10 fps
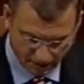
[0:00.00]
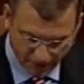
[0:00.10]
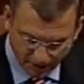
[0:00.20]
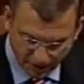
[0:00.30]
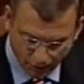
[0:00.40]

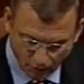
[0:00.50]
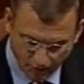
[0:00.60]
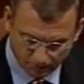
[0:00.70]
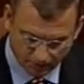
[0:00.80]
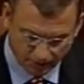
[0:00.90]
Our men and
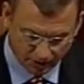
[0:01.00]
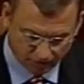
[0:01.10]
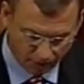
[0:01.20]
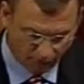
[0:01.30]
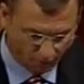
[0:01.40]
women
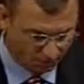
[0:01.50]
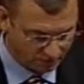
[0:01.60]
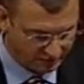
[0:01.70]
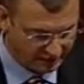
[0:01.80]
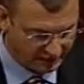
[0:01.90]
in uniform
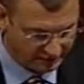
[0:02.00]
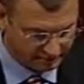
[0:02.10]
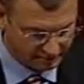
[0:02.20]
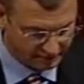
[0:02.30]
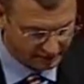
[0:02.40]
bled
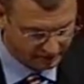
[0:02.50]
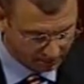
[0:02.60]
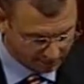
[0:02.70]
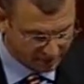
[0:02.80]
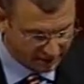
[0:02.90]

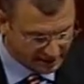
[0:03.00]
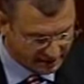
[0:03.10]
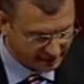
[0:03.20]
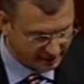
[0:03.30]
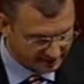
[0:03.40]
and bleed
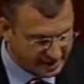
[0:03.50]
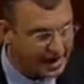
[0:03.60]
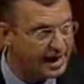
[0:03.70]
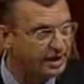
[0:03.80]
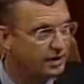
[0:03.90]
daily and
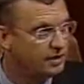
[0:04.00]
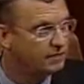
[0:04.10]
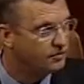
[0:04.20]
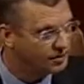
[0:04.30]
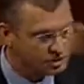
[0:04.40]
die
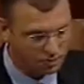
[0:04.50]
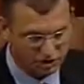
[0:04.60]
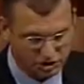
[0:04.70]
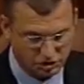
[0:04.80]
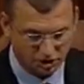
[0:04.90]
for these
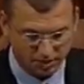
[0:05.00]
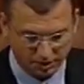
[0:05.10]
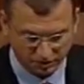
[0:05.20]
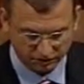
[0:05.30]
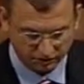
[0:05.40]
precious
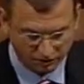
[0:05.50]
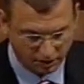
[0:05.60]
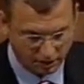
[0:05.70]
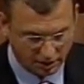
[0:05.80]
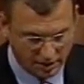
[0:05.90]
liberties.
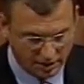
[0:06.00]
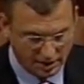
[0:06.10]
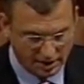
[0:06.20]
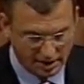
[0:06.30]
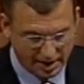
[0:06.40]

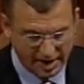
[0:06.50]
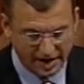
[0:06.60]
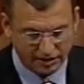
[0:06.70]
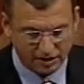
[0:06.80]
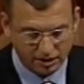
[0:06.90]
I
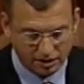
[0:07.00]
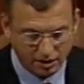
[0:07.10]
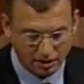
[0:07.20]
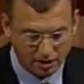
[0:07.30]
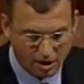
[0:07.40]
had the
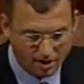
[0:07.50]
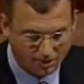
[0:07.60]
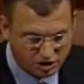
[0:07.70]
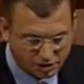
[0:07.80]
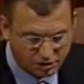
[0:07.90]

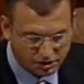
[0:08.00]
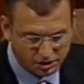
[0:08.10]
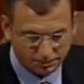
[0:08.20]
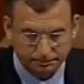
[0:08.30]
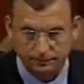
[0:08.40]

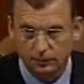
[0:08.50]
opportunity